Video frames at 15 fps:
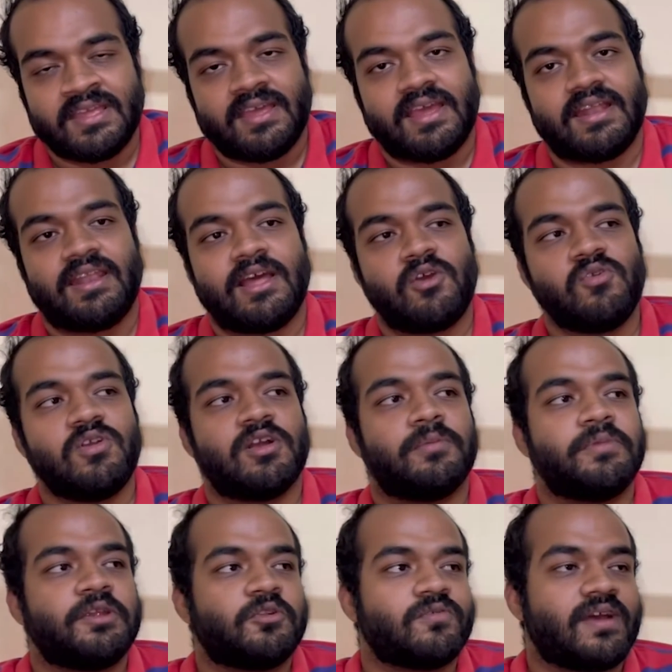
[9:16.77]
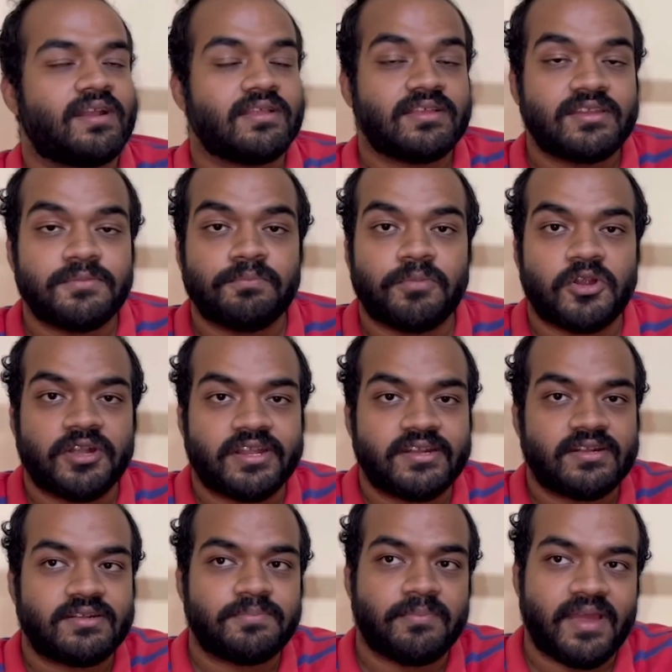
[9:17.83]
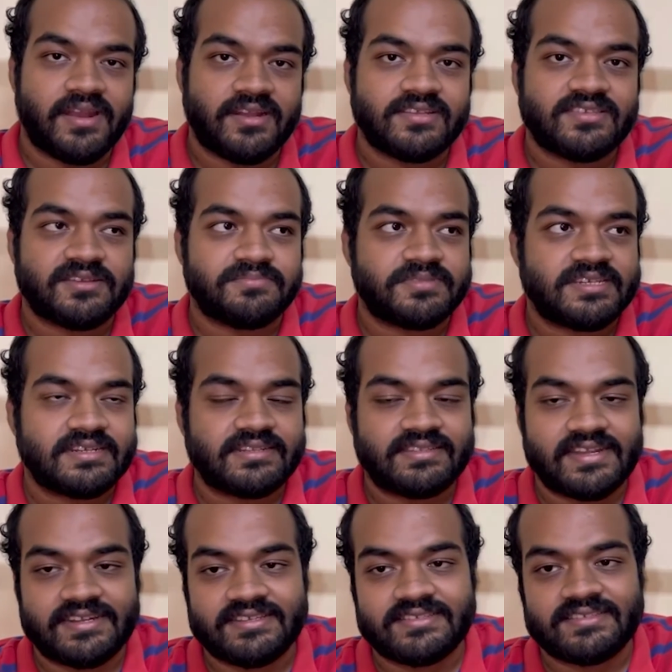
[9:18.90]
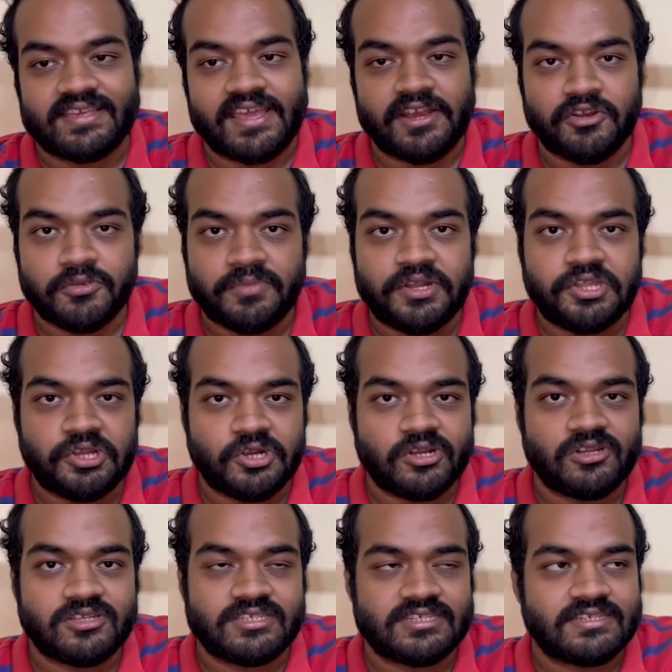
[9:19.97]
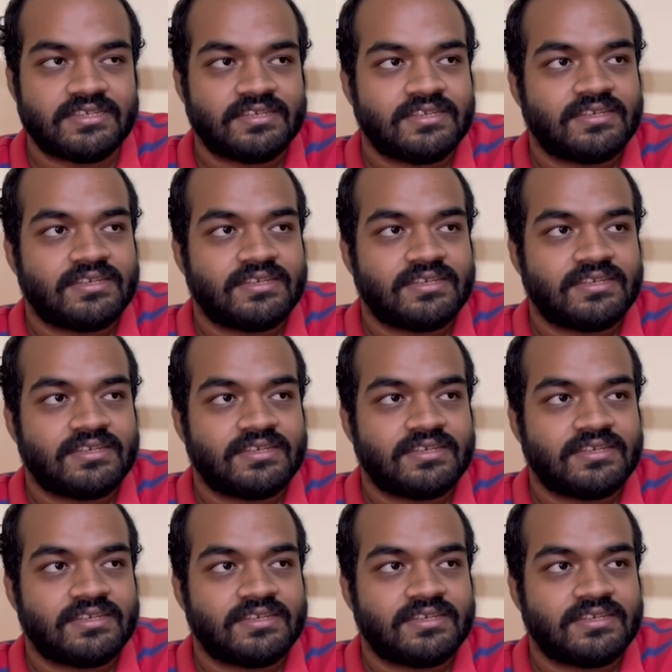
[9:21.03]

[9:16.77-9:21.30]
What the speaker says: And now coming to another important minor subject, that is agrometeorology.